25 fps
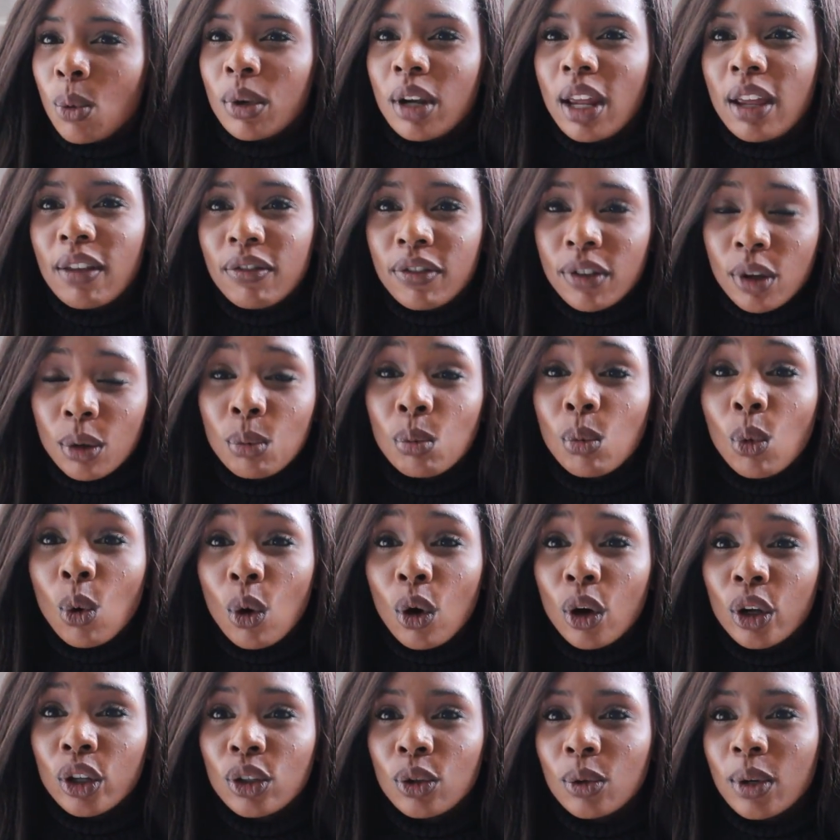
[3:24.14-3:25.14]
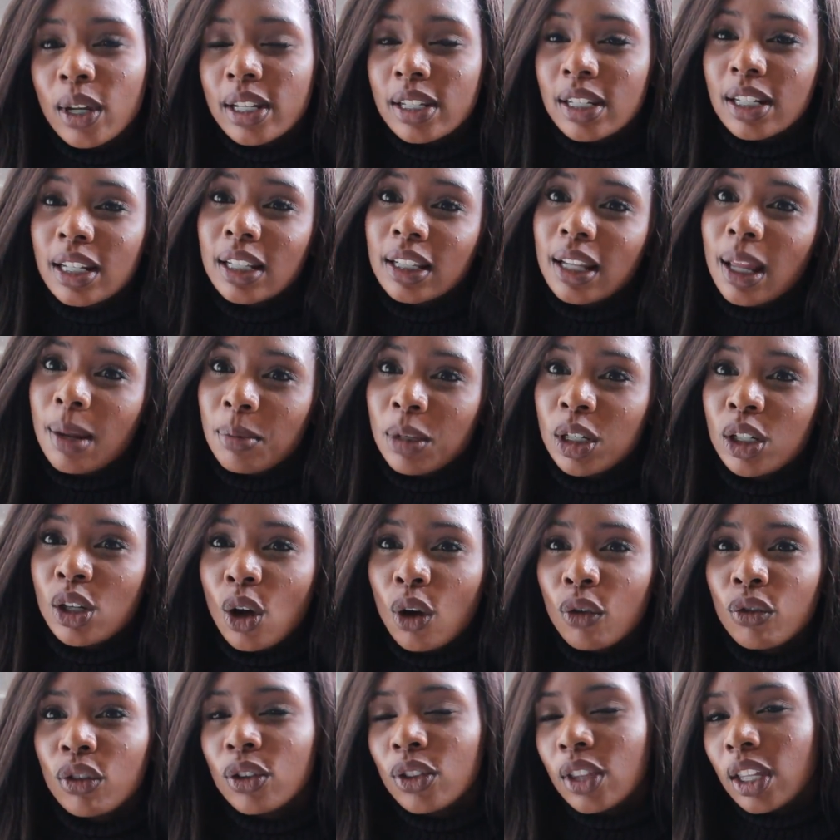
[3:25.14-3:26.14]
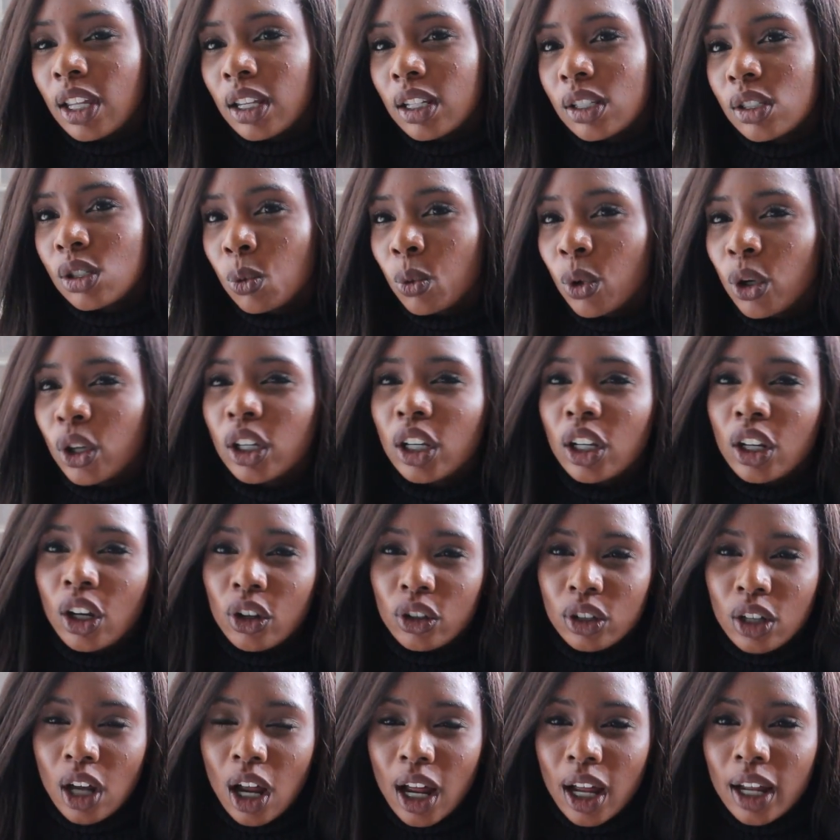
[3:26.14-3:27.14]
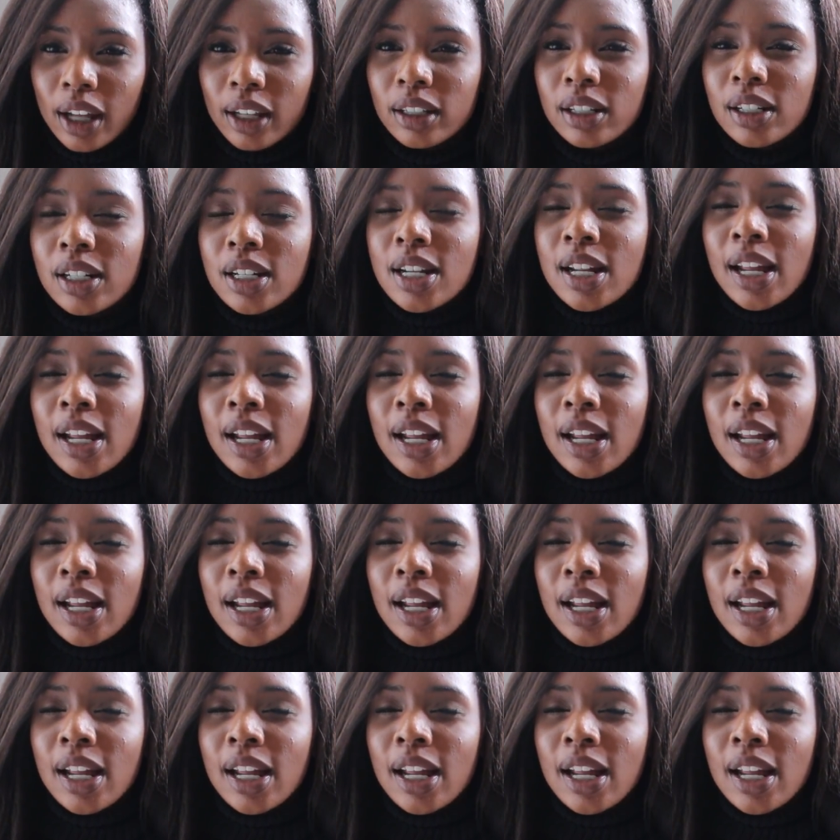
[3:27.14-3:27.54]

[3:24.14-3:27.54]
when I film more, you guys can let me know if you think it's working or not.